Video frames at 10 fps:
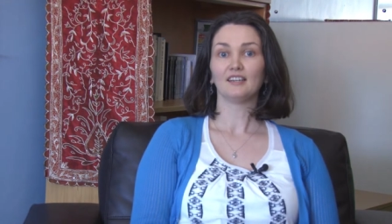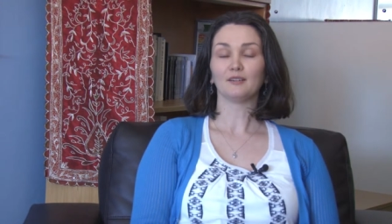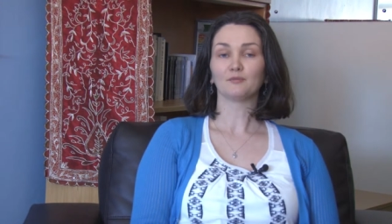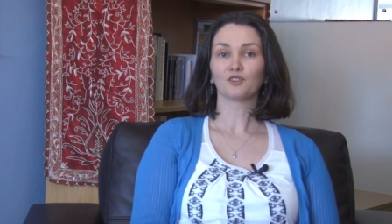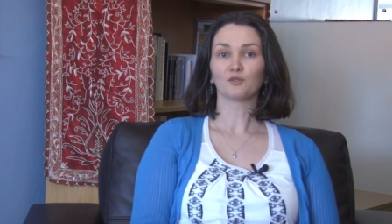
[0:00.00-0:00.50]

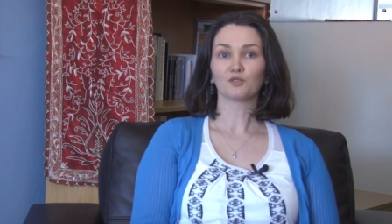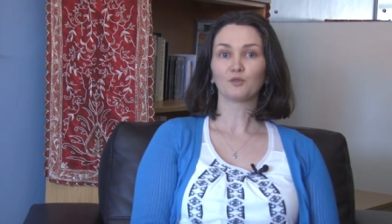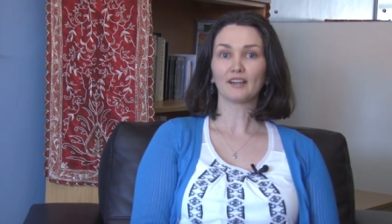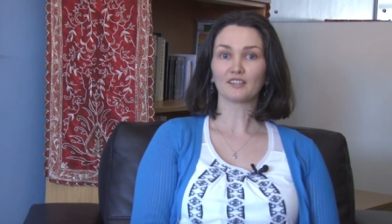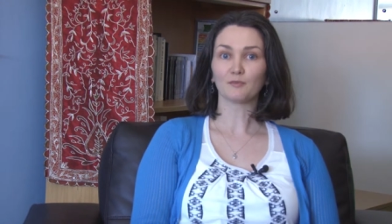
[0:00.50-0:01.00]
Um, so it was
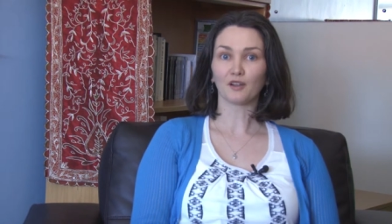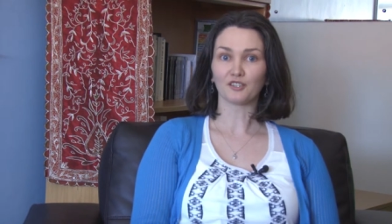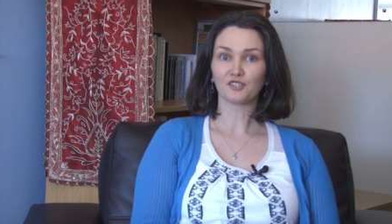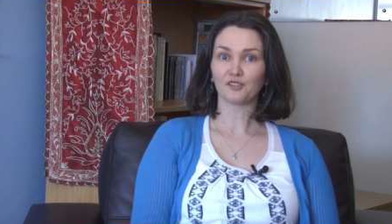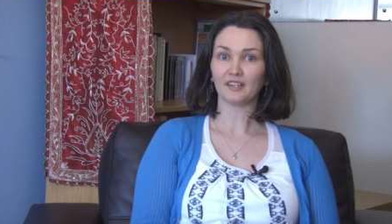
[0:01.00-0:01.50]
quite
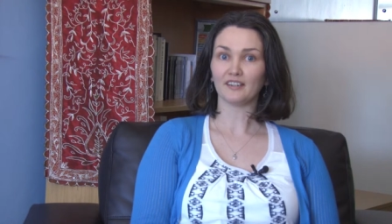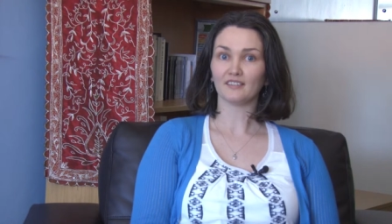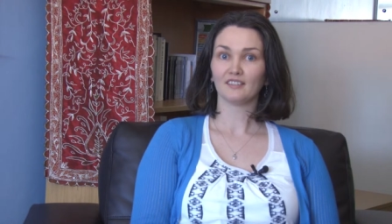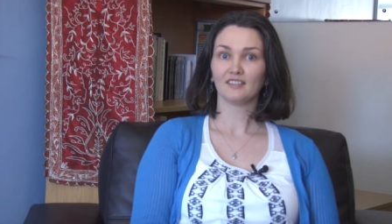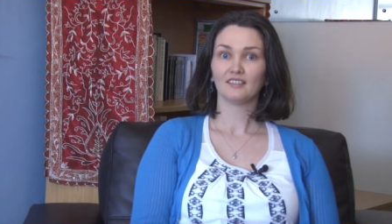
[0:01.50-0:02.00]

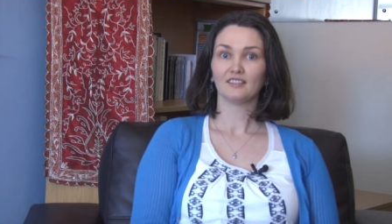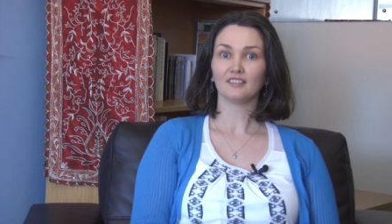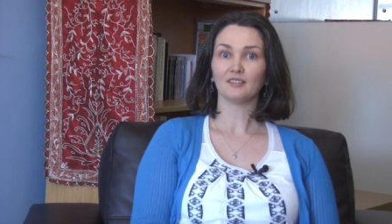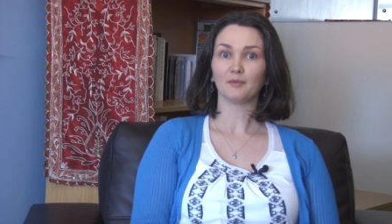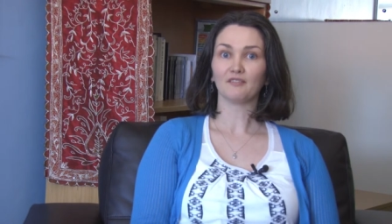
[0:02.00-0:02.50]
exploratory,
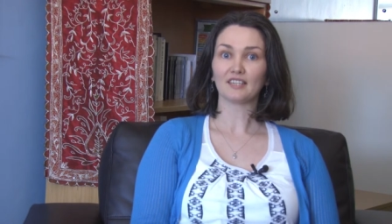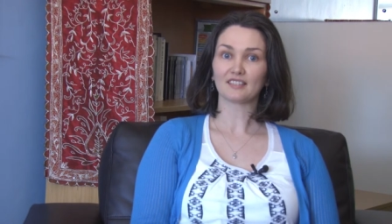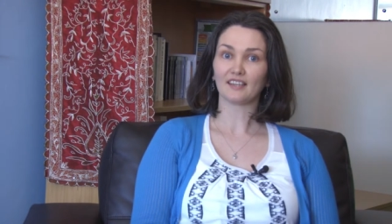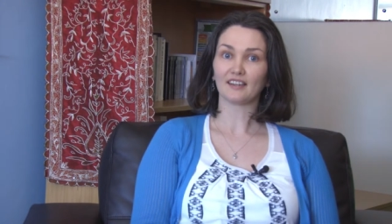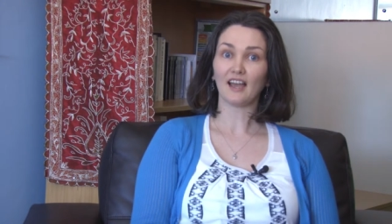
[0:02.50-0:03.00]
um,
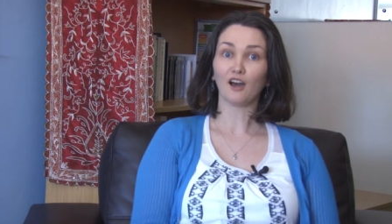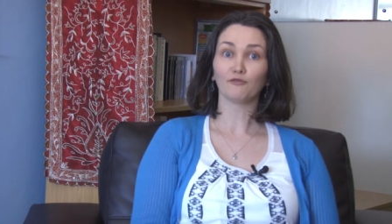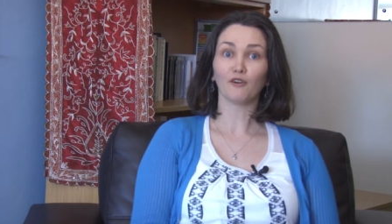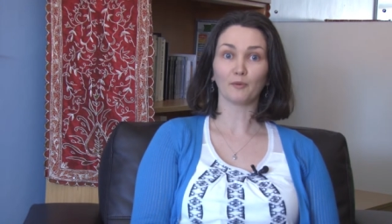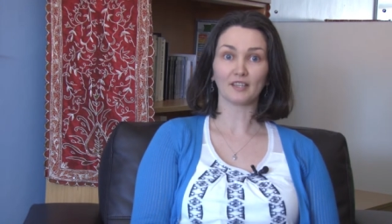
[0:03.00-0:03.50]
investigating how
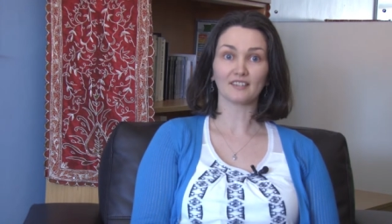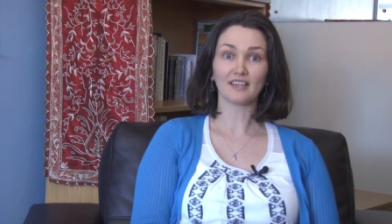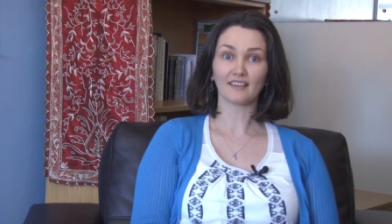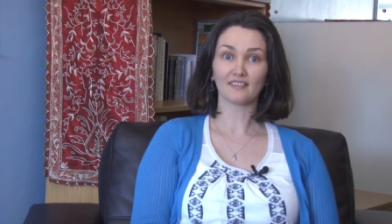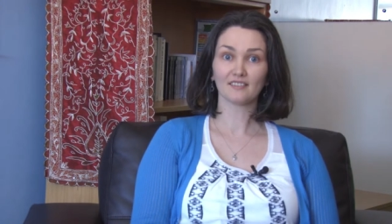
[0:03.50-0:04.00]
far we could
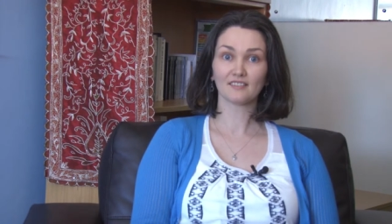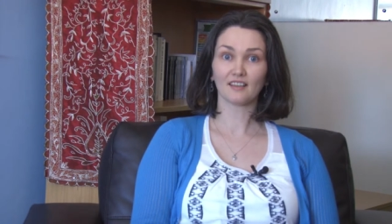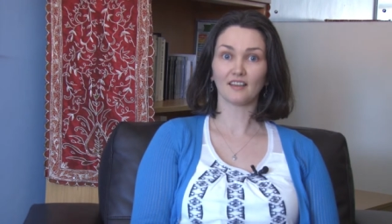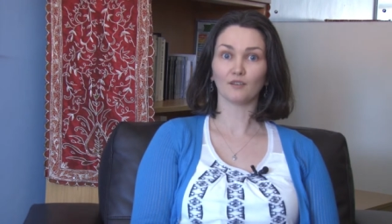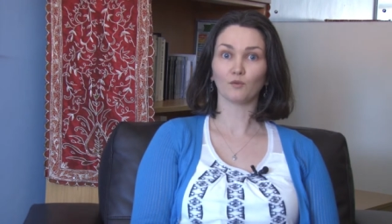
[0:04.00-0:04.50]
take this
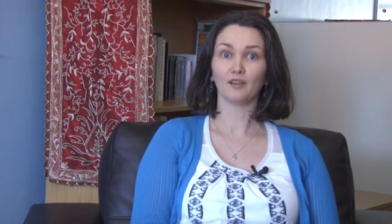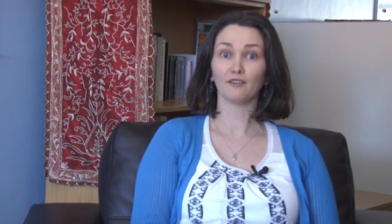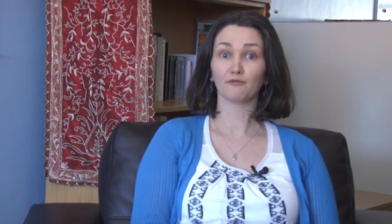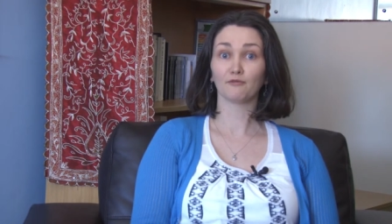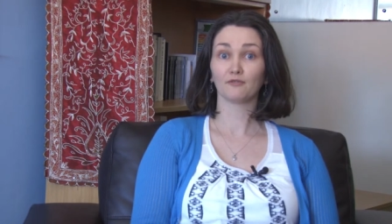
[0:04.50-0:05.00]
and
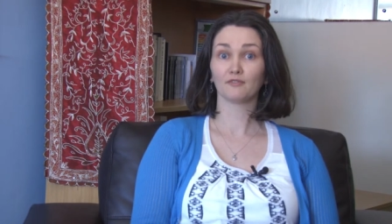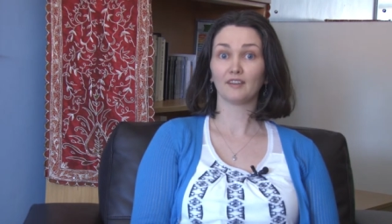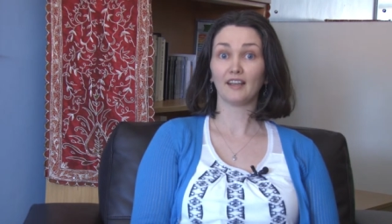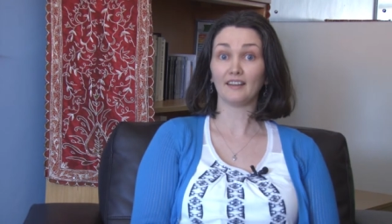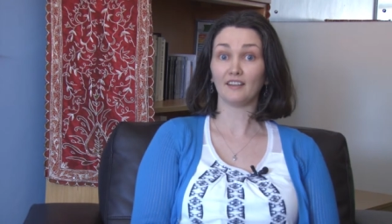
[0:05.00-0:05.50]
if
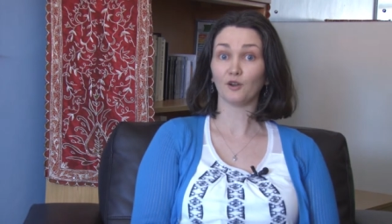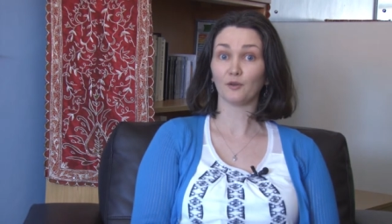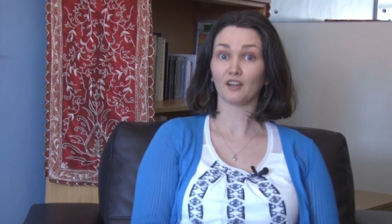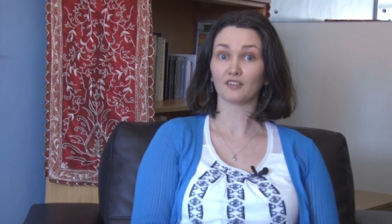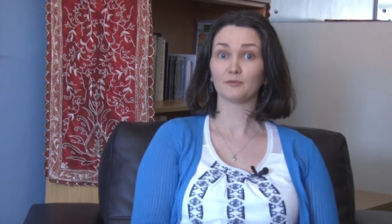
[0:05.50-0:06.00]
any
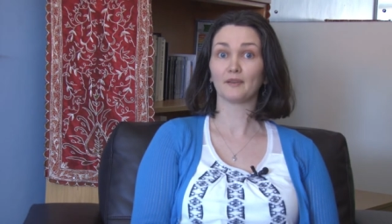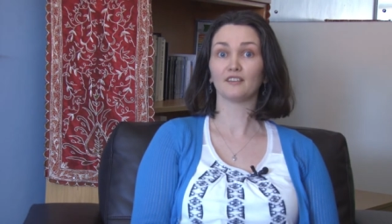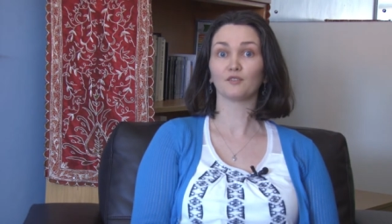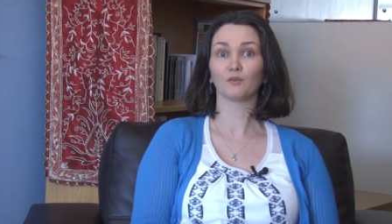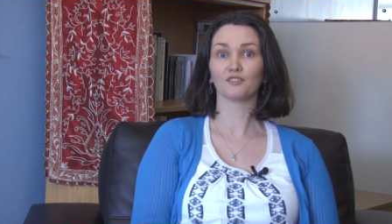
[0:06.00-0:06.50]
OER
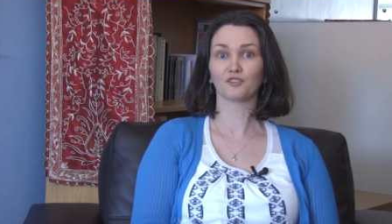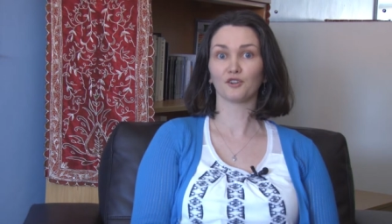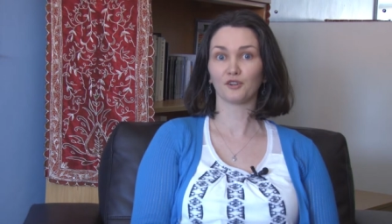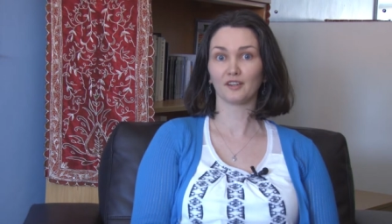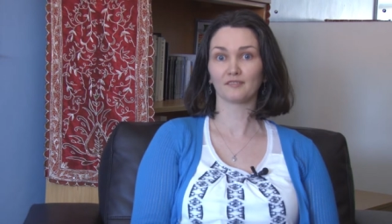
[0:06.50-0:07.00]
spend was
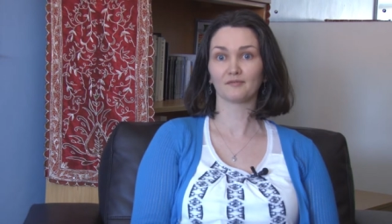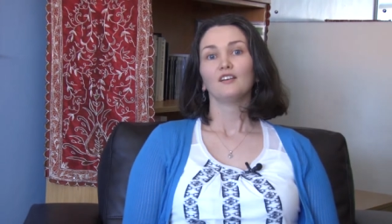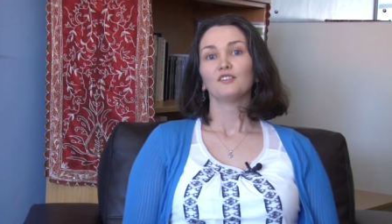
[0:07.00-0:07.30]
occurring.